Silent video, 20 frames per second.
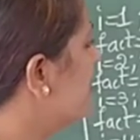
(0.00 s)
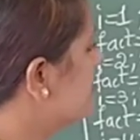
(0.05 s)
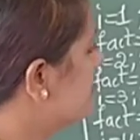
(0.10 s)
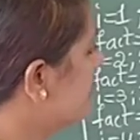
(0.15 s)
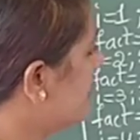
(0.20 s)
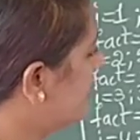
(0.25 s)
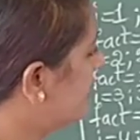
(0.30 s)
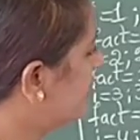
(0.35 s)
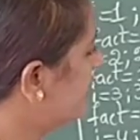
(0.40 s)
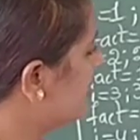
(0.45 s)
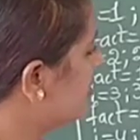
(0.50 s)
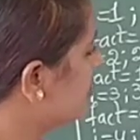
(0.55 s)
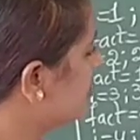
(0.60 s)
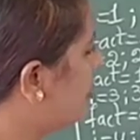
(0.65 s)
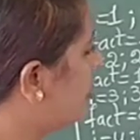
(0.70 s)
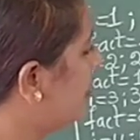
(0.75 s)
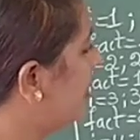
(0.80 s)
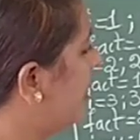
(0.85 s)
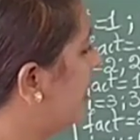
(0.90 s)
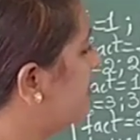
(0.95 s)
6 is
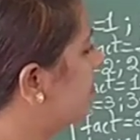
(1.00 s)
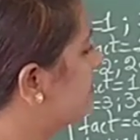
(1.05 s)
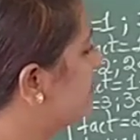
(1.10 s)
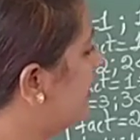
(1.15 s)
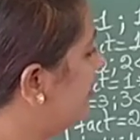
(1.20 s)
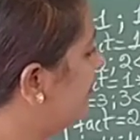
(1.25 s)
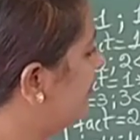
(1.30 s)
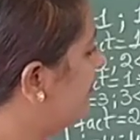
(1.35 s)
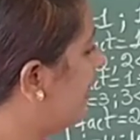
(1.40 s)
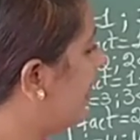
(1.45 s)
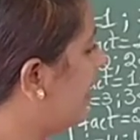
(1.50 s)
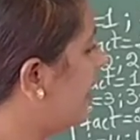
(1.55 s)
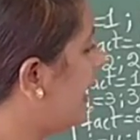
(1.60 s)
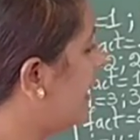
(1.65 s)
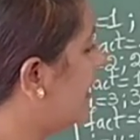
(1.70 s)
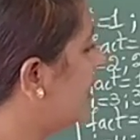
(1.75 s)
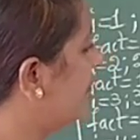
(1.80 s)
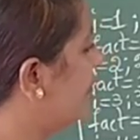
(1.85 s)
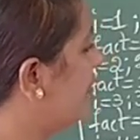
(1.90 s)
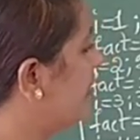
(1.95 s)
not less than 5
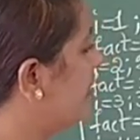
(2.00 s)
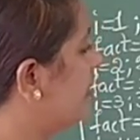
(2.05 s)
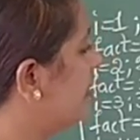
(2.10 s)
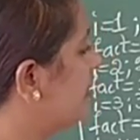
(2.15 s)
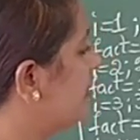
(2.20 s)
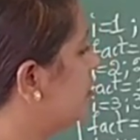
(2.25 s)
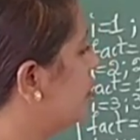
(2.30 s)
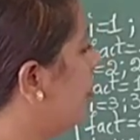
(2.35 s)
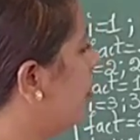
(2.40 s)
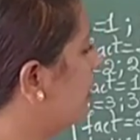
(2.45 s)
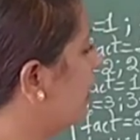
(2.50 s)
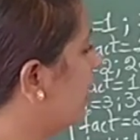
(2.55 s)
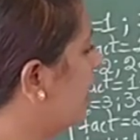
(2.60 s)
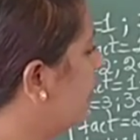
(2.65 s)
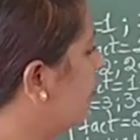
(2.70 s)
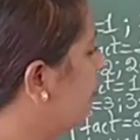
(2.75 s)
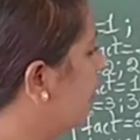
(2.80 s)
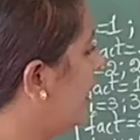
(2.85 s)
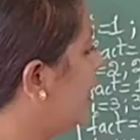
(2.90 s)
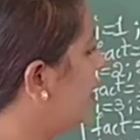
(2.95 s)
and even it is
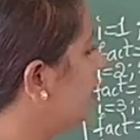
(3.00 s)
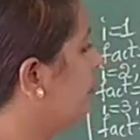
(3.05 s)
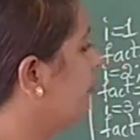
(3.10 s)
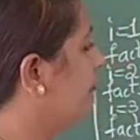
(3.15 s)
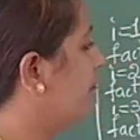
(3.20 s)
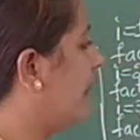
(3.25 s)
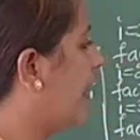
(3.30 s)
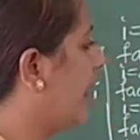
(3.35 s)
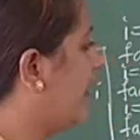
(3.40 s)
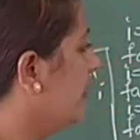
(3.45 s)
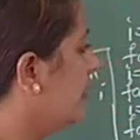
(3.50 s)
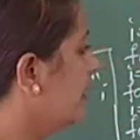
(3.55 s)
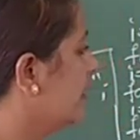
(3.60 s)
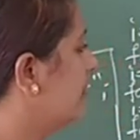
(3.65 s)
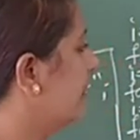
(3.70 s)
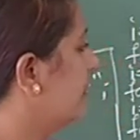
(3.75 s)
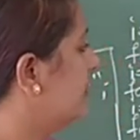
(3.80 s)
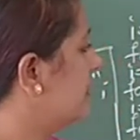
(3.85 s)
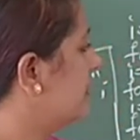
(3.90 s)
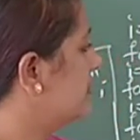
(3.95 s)
not equivalent to
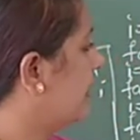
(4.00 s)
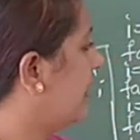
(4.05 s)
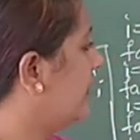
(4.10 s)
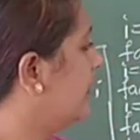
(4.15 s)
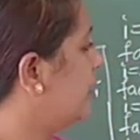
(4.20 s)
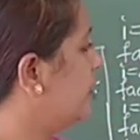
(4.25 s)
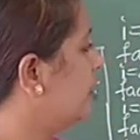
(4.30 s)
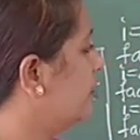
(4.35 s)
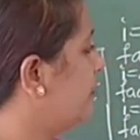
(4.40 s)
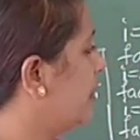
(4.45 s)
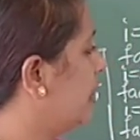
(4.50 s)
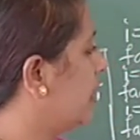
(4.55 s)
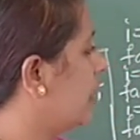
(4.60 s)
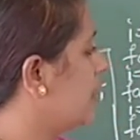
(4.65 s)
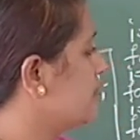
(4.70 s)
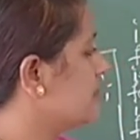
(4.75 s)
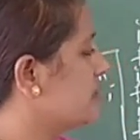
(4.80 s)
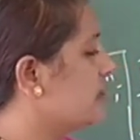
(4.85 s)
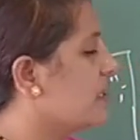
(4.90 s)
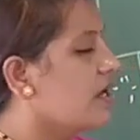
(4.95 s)
5. Then this condition
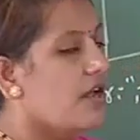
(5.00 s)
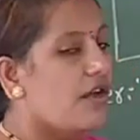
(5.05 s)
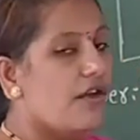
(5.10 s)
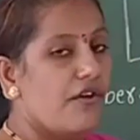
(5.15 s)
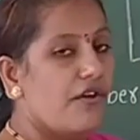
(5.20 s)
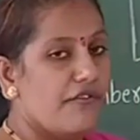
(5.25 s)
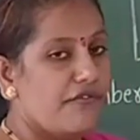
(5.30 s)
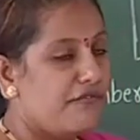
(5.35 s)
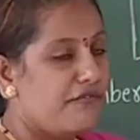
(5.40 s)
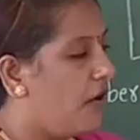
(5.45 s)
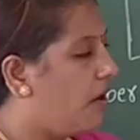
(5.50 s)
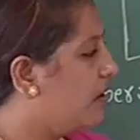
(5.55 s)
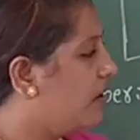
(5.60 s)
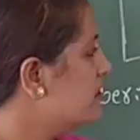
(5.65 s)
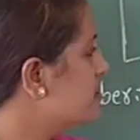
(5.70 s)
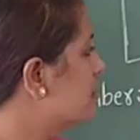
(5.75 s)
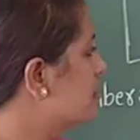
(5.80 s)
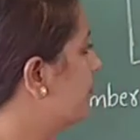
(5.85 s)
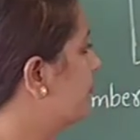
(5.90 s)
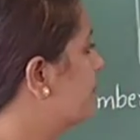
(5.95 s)
becomes
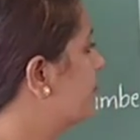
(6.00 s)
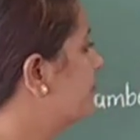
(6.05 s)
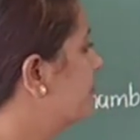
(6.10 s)
false.